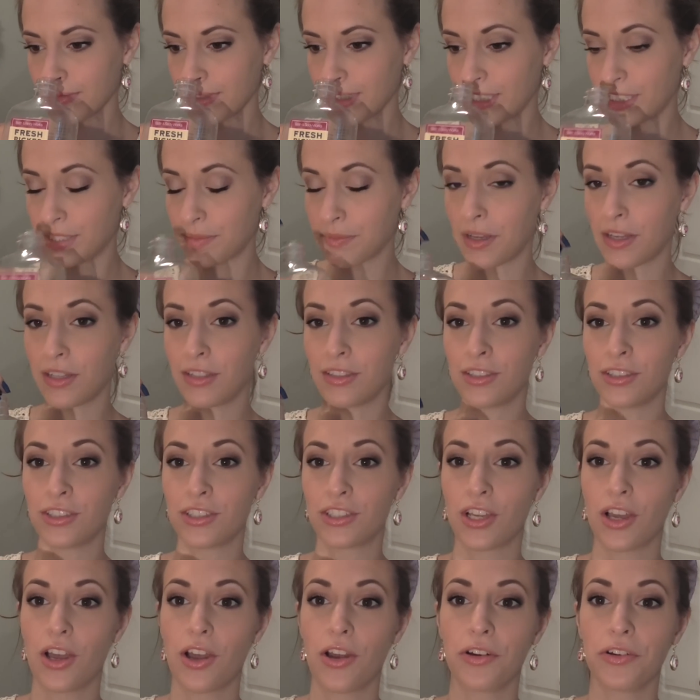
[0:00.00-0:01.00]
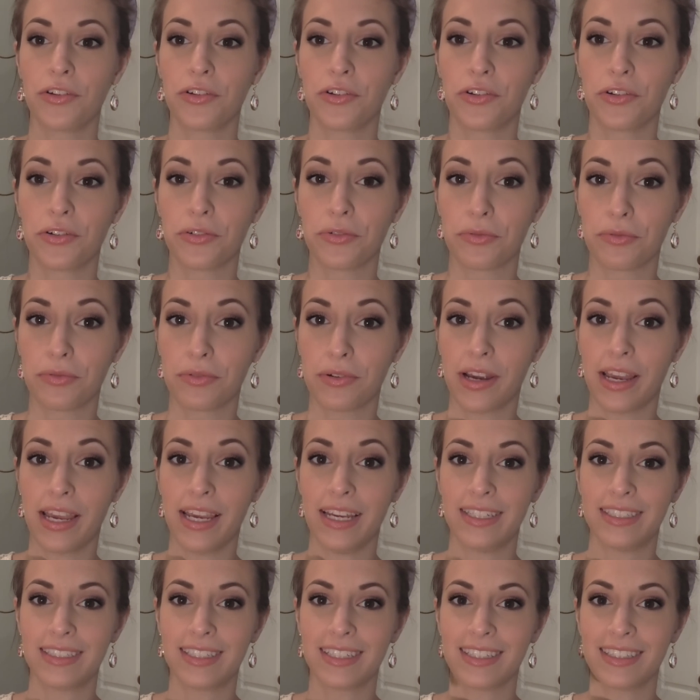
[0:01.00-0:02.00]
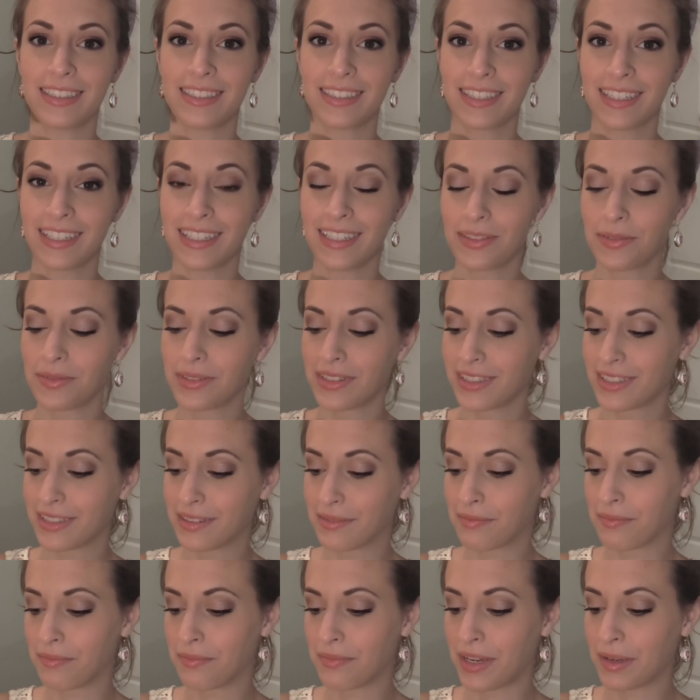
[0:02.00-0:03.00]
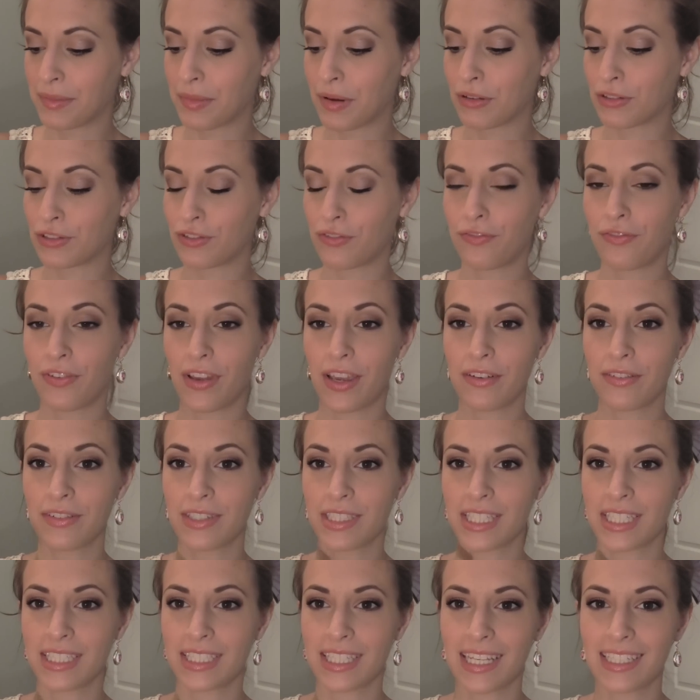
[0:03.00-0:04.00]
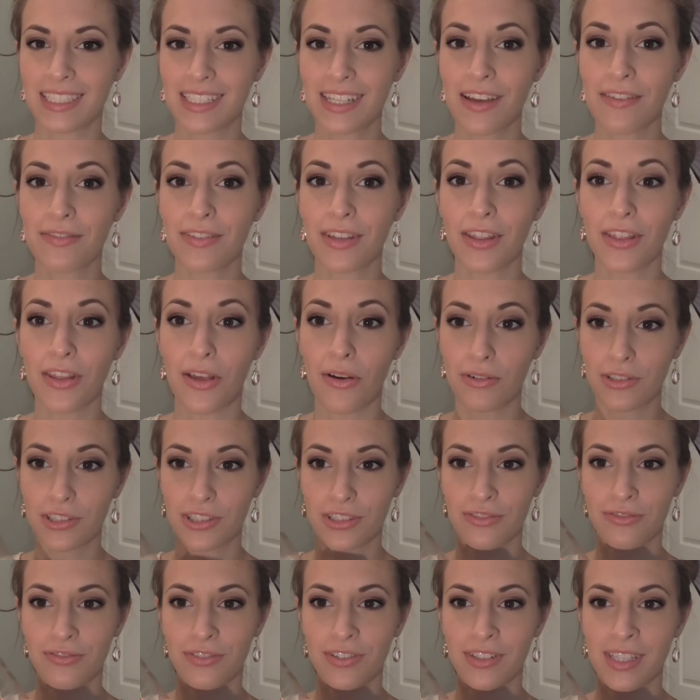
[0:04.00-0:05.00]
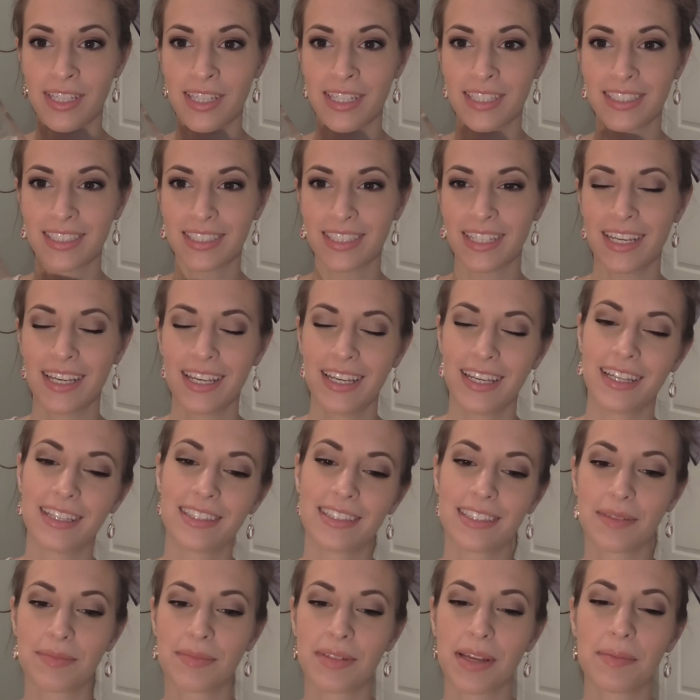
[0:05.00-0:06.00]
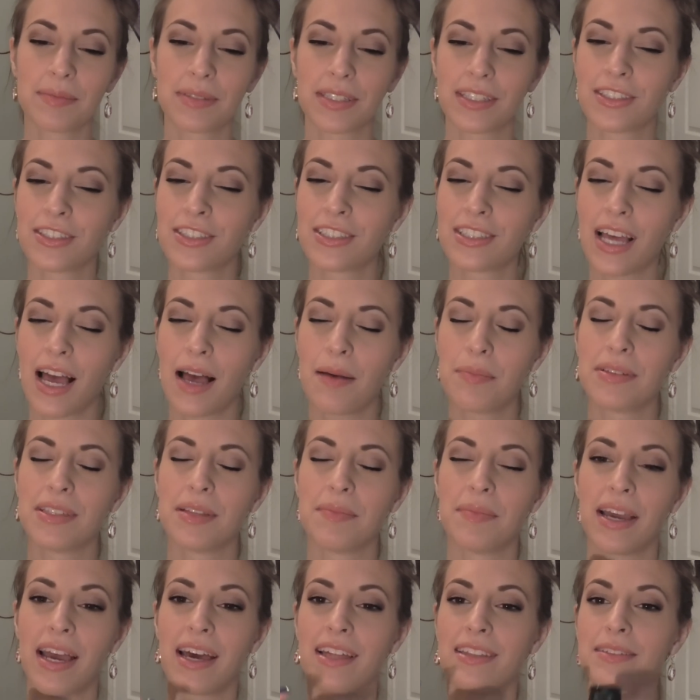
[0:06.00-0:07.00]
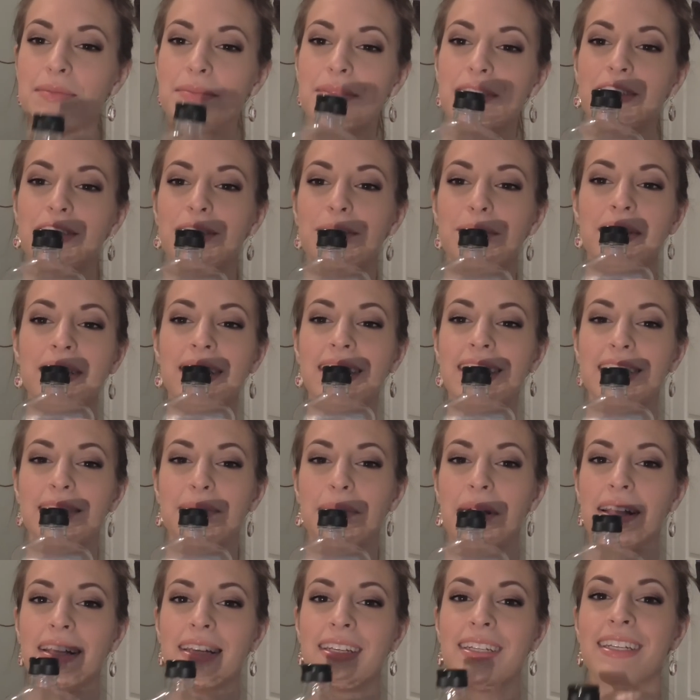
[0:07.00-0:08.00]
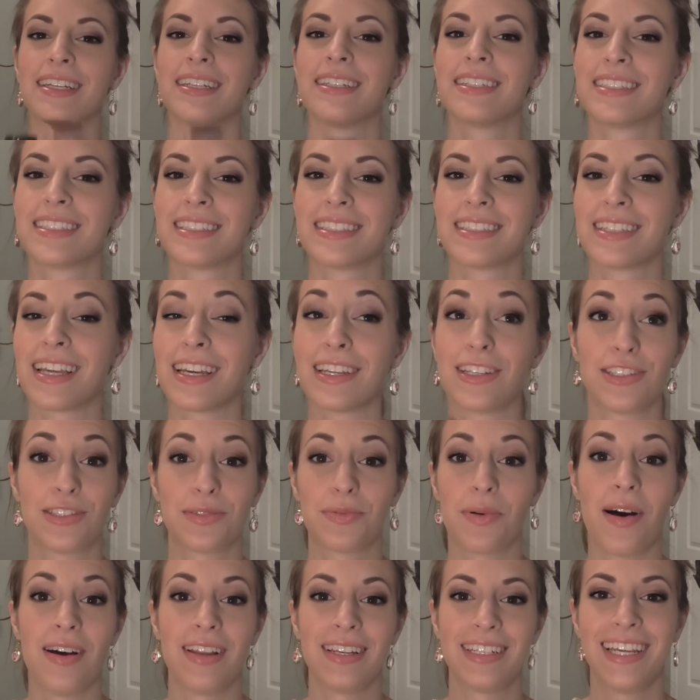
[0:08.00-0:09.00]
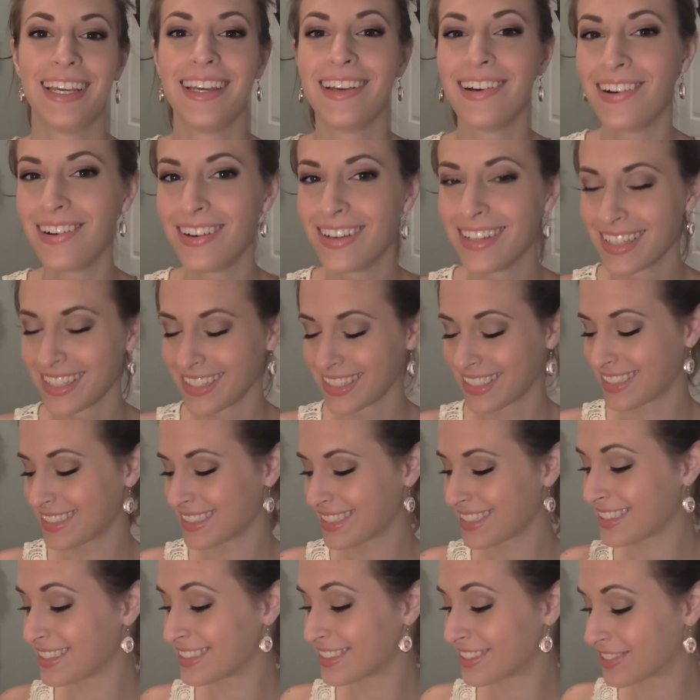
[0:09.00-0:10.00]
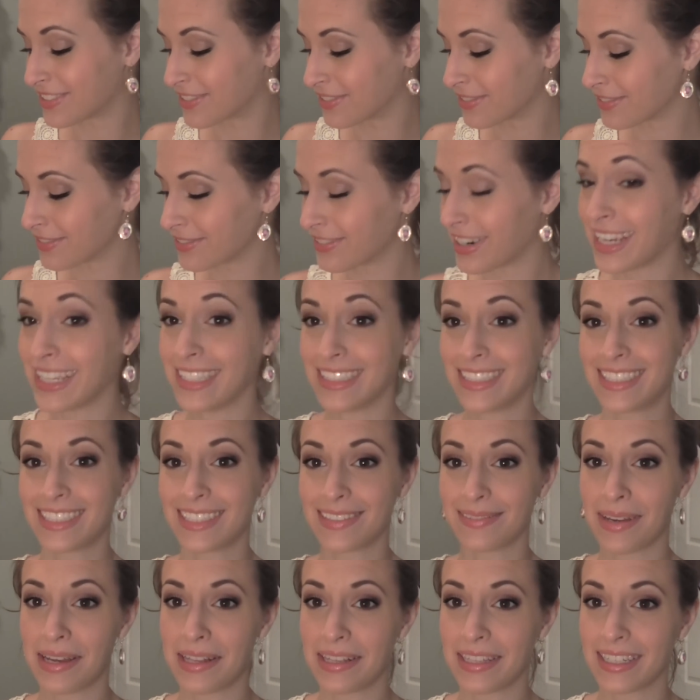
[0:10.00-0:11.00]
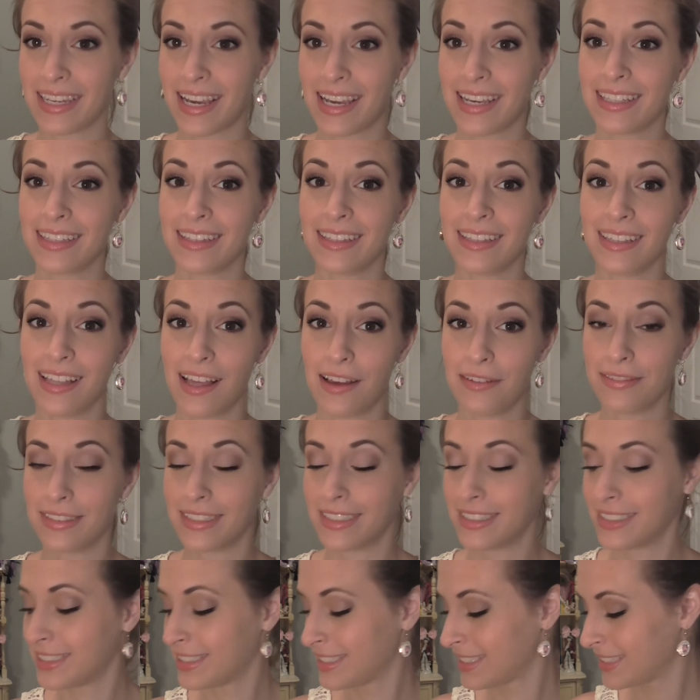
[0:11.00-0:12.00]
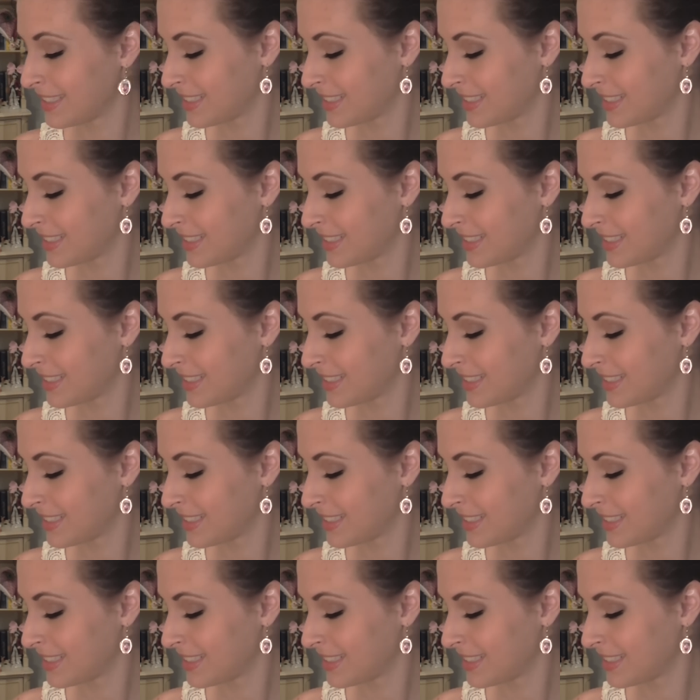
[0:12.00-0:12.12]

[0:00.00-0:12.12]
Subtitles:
It smells great. It's like one of my most favorite things. I still have the lotion for this, and sometimes I'll just stop in the bathroom and just be like smelling it because I just want to, because it's great smelling. I love it.